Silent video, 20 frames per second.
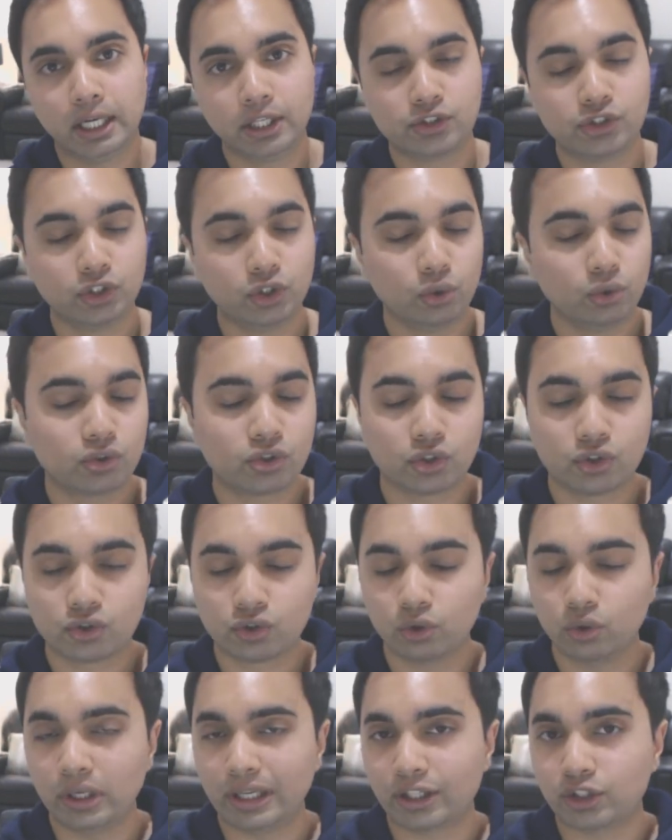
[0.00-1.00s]
It's used
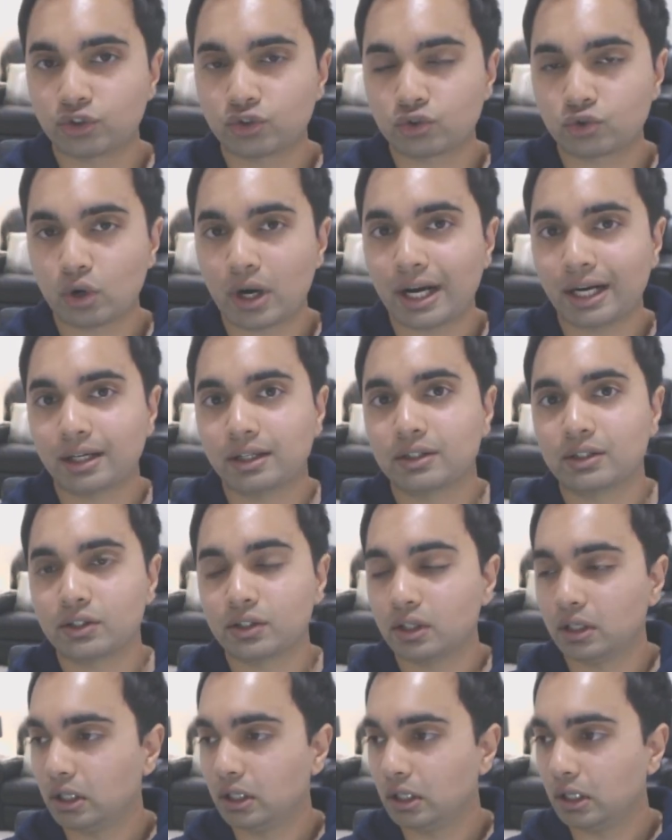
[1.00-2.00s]
to
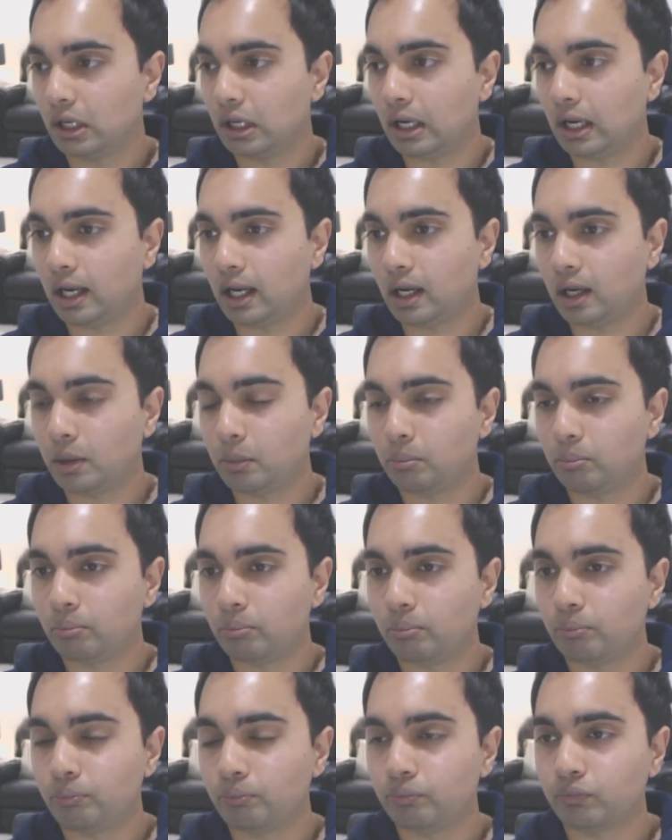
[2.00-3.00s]
extract
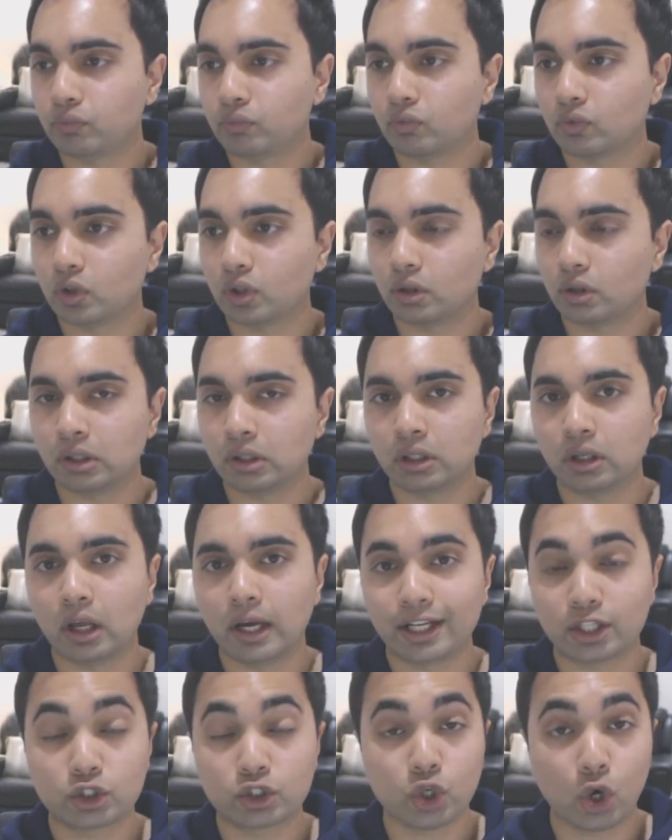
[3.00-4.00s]
um,
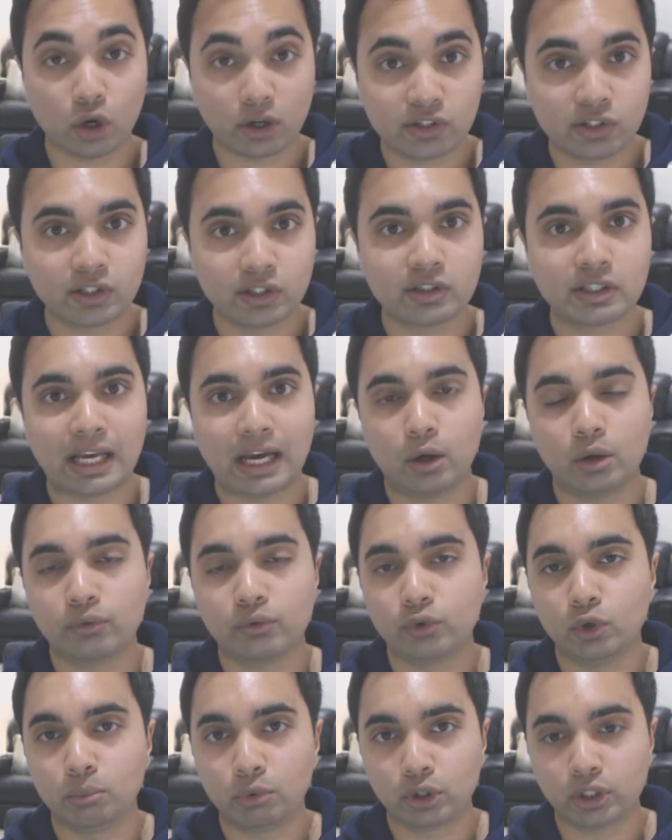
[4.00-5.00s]
like toxins out
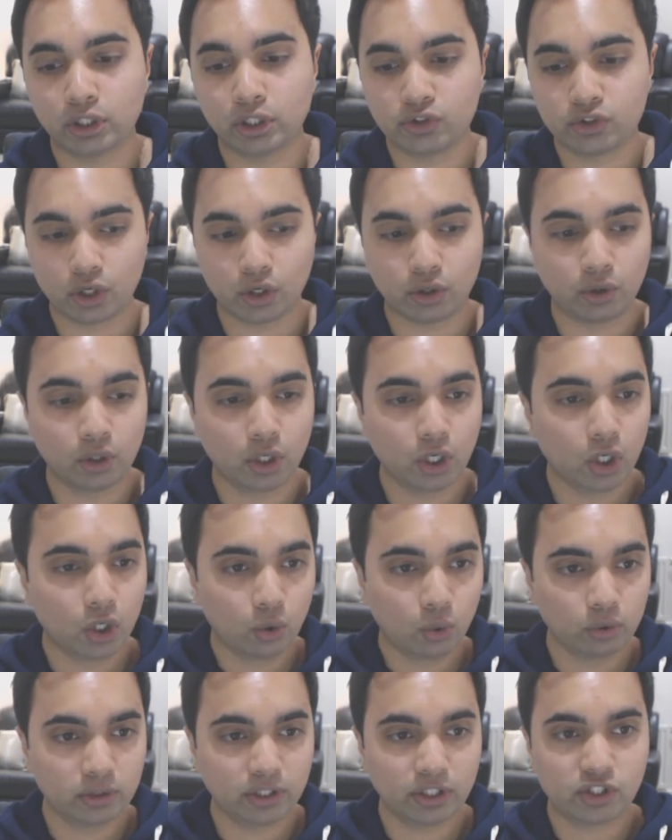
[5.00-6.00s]
of your body. So
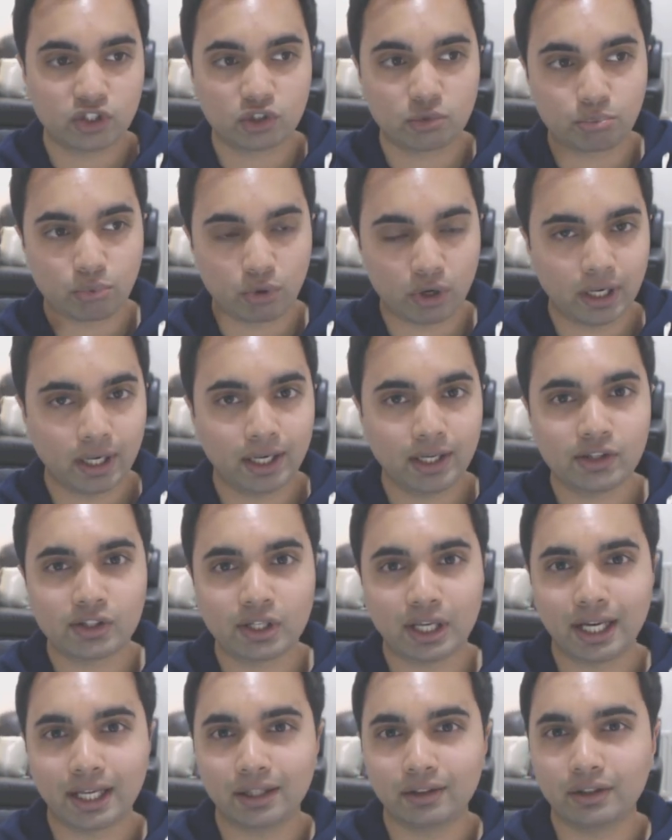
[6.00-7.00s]
all these
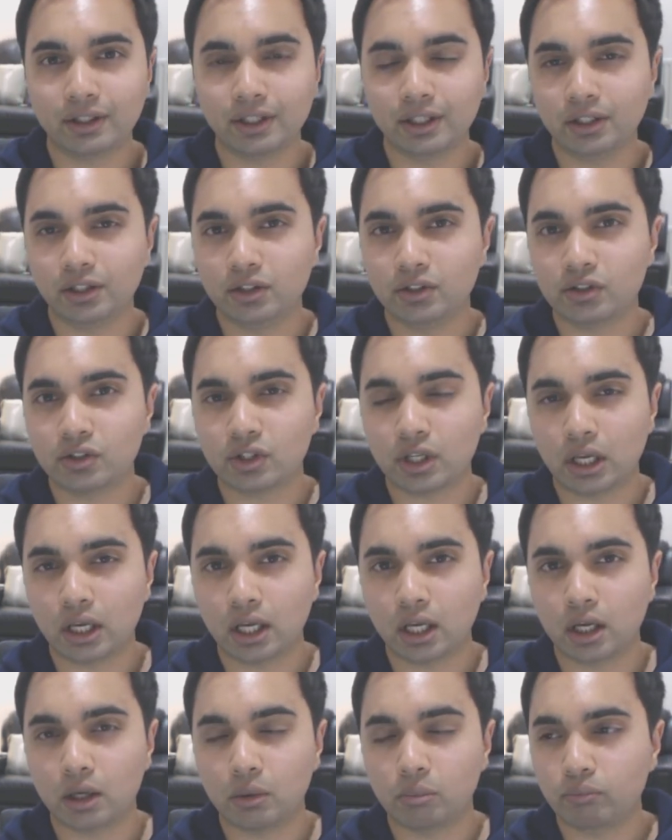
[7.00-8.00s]
sprays and these
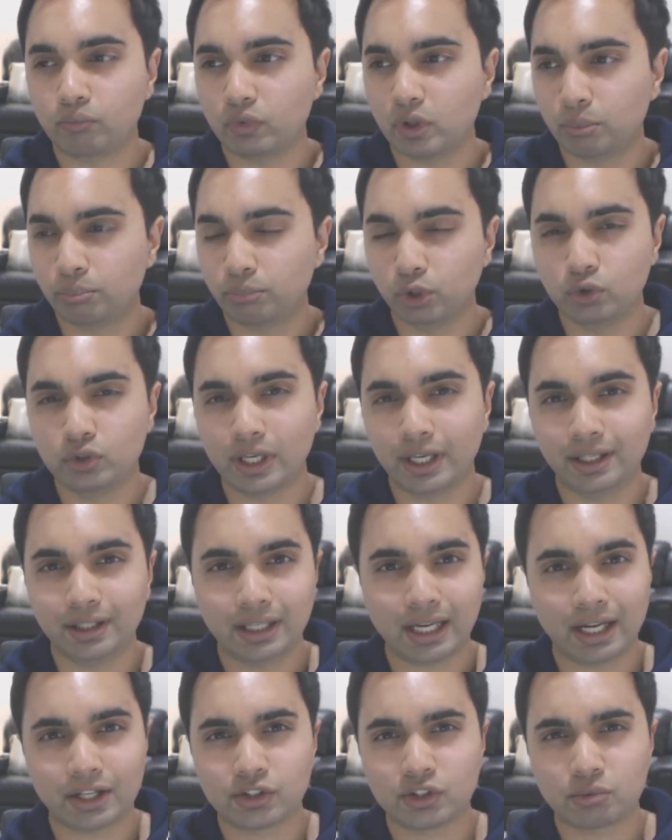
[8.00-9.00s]
um,
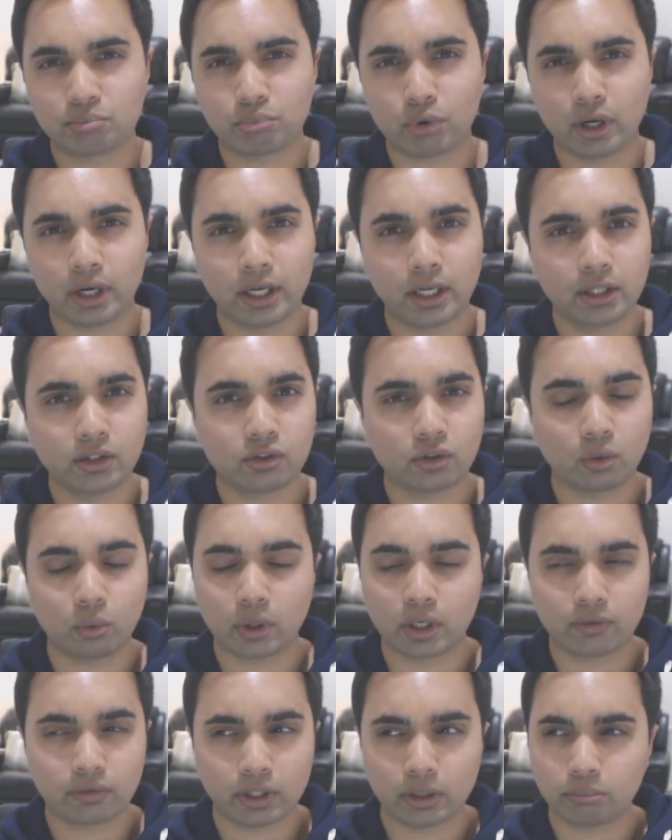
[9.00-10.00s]
butane gas sprays or
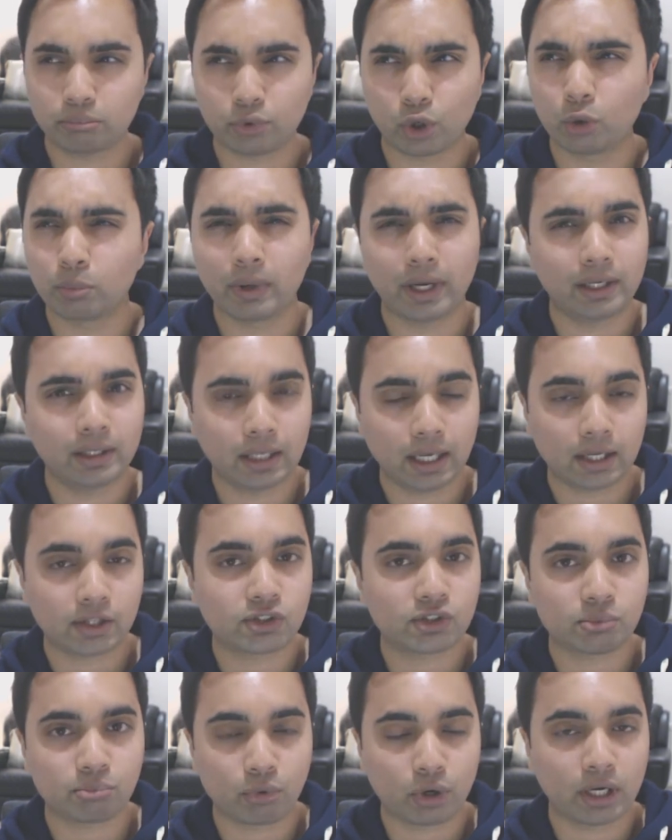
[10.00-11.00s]
whatever the propane
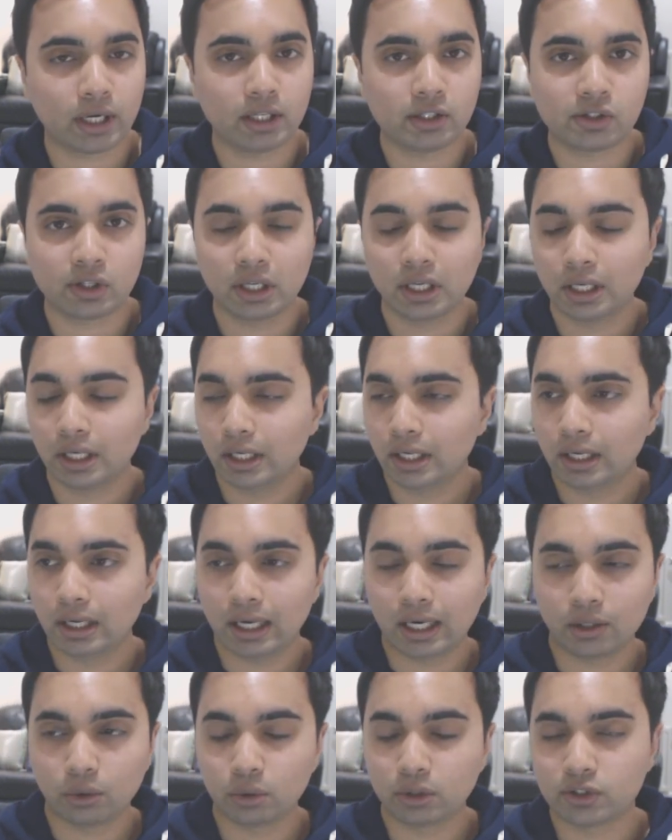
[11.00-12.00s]
gas sprays
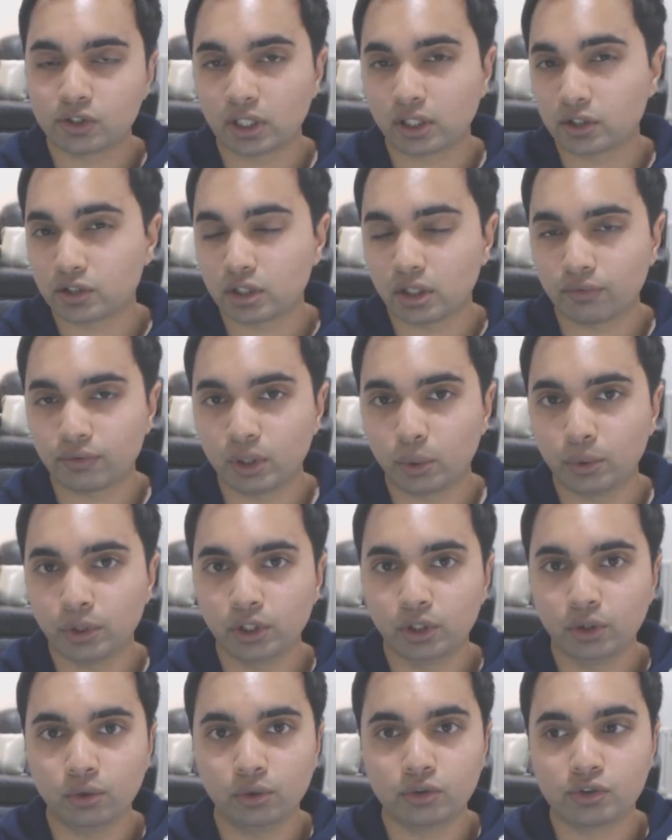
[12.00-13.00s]
and all this other stuff that
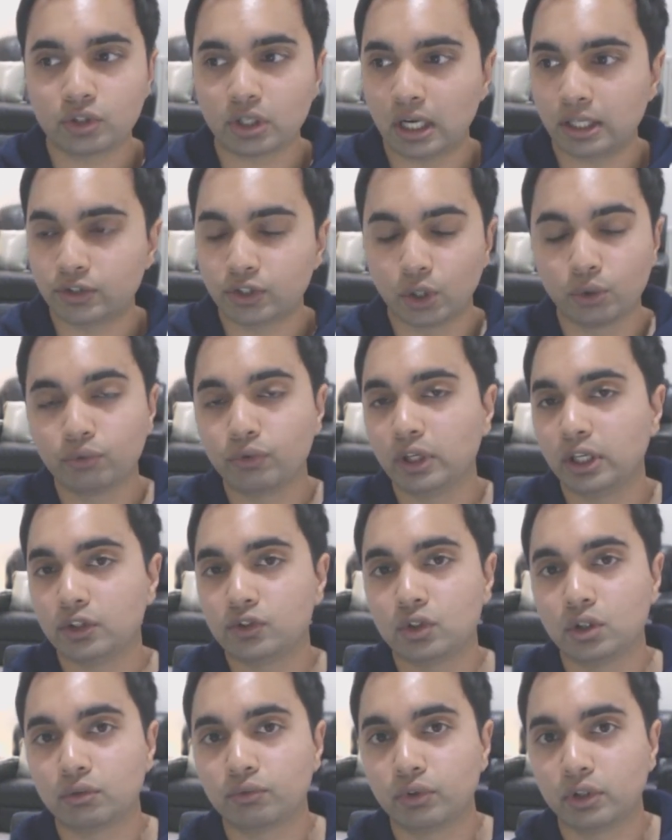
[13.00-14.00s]
we use, I don't think
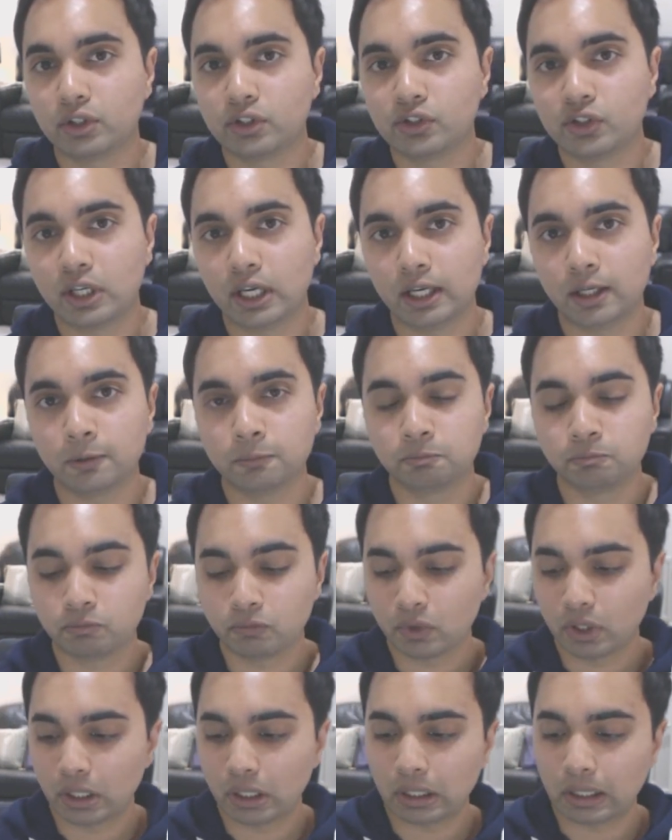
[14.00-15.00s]
it's good for the skin.
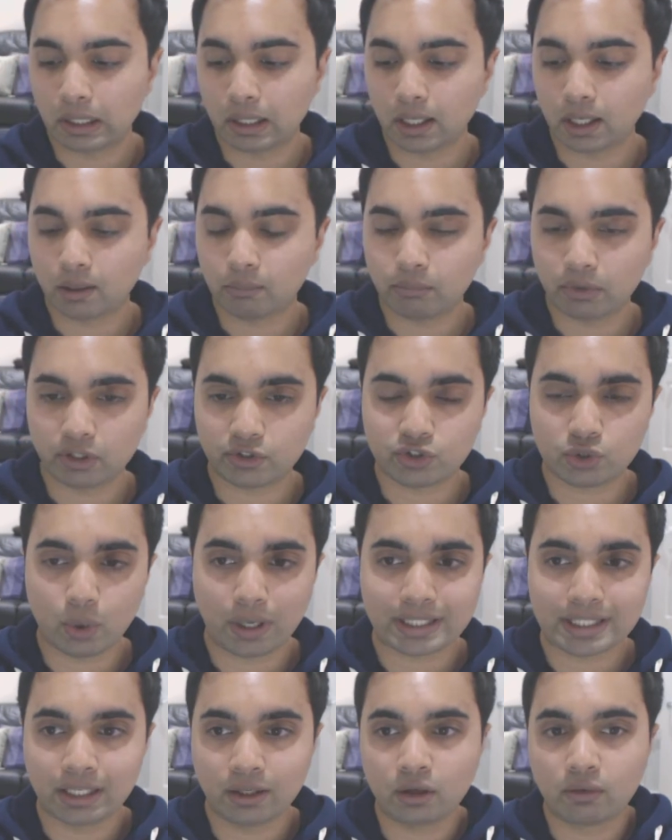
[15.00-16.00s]
Um,
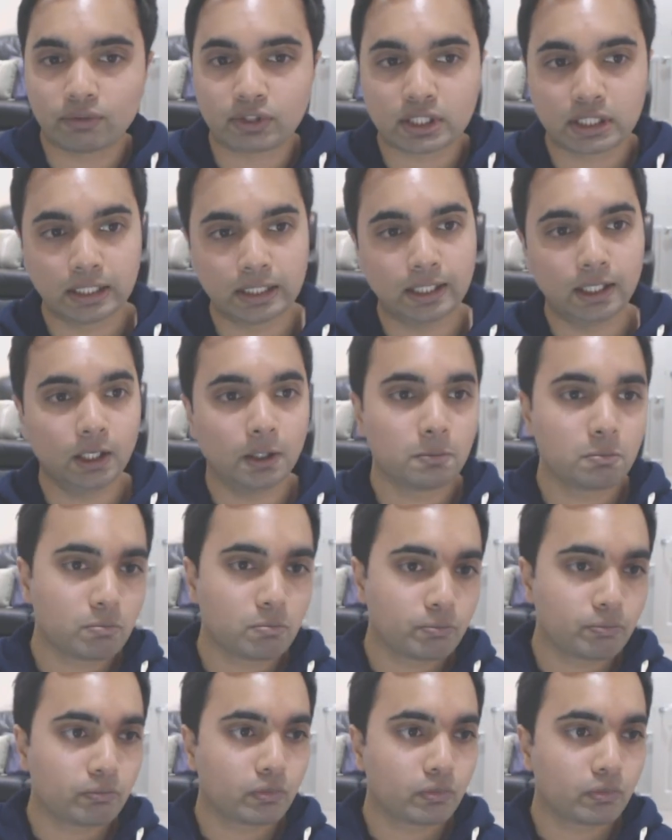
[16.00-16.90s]
sweating, obviously,